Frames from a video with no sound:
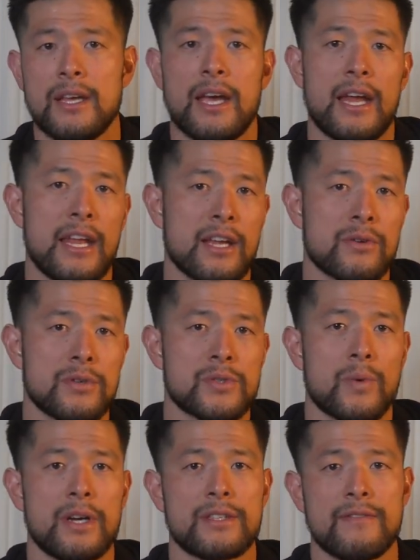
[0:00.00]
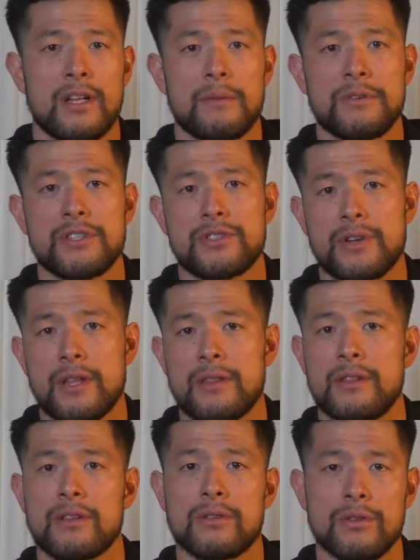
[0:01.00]
and ankles while developing strength
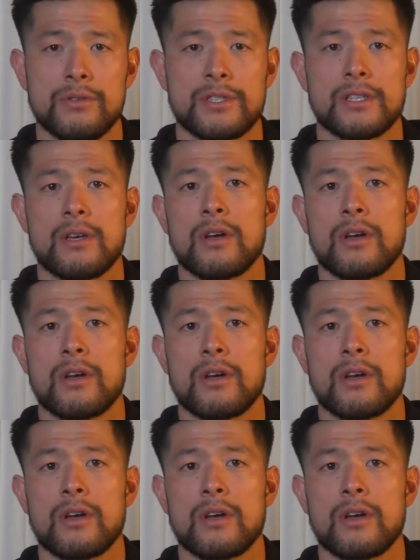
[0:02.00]
in the glutes,